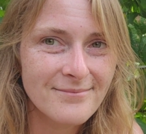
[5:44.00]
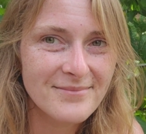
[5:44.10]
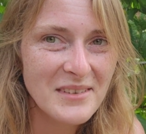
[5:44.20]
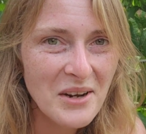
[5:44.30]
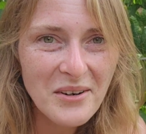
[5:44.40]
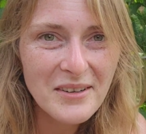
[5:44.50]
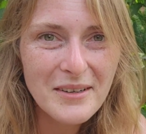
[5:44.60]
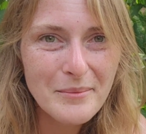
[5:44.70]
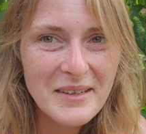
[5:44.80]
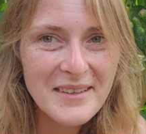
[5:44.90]
they aren't going
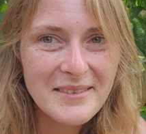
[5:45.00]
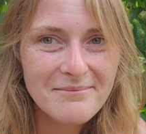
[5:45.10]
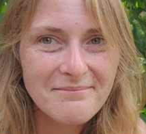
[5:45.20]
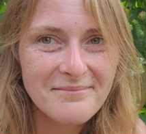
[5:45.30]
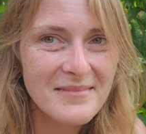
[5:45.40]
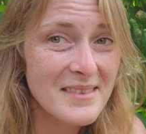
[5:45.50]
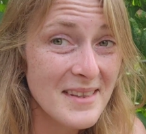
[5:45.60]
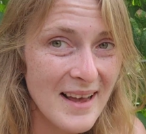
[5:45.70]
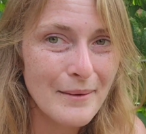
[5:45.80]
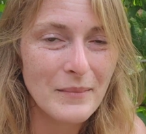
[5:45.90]
to be
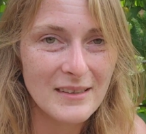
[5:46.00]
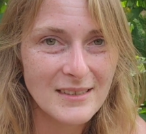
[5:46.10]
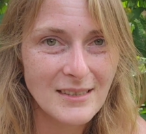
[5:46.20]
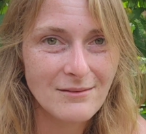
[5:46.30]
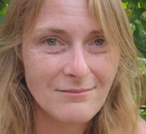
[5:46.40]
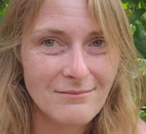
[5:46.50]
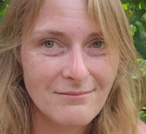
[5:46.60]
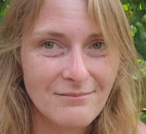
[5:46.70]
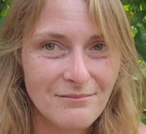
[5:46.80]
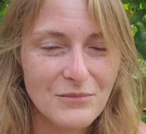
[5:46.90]
that melon.
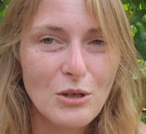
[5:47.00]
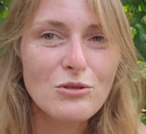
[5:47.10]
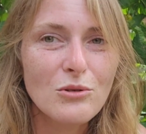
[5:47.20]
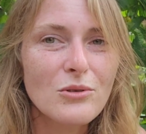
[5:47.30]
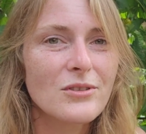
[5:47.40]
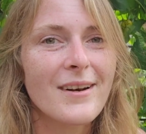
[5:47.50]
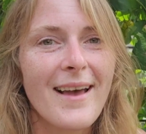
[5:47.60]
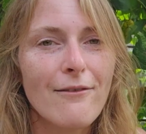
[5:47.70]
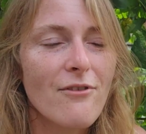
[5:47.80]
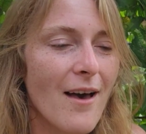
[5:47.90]
No store is going to
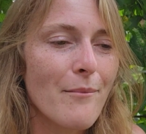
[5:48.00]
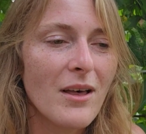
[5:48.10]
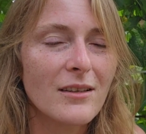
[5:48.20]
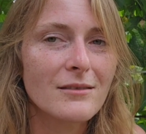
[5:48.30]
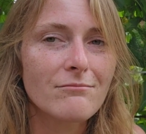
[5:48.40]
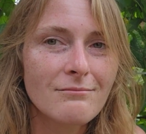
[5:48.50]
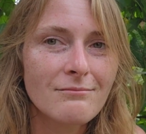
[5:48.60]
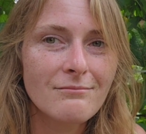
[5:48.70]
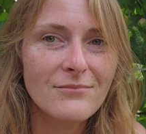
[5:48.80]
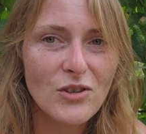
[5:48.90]
have that melon,
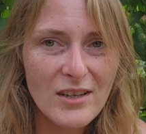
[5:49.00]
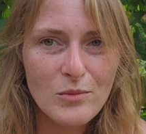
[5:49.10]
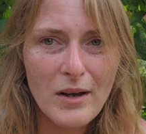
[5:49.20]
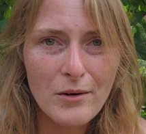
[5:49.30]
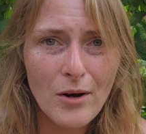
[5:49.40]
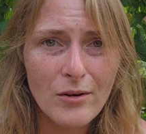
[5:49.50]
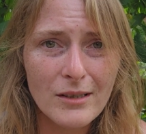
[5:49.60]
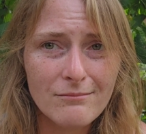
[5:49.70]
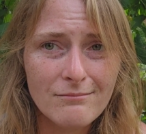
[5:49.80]
so that's why I grow it.